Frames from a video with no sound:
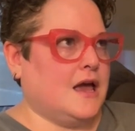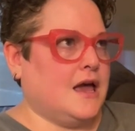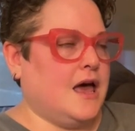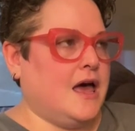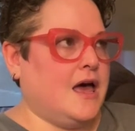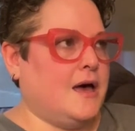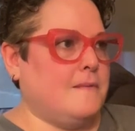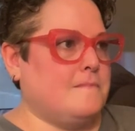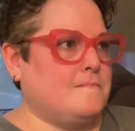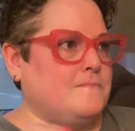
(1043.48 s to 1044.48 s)

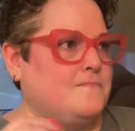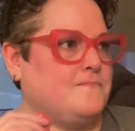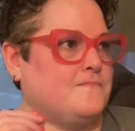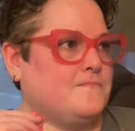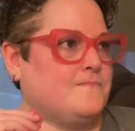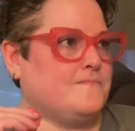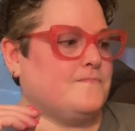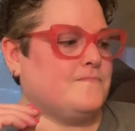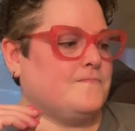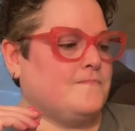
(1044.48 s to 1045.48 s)
um,
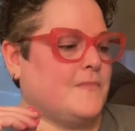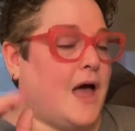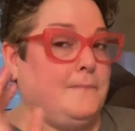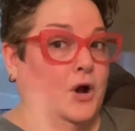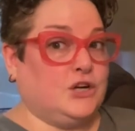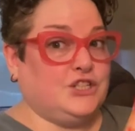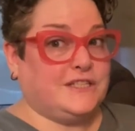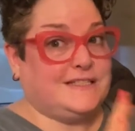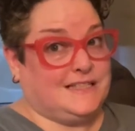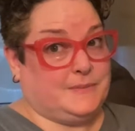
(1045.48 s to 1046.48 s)
I purchased this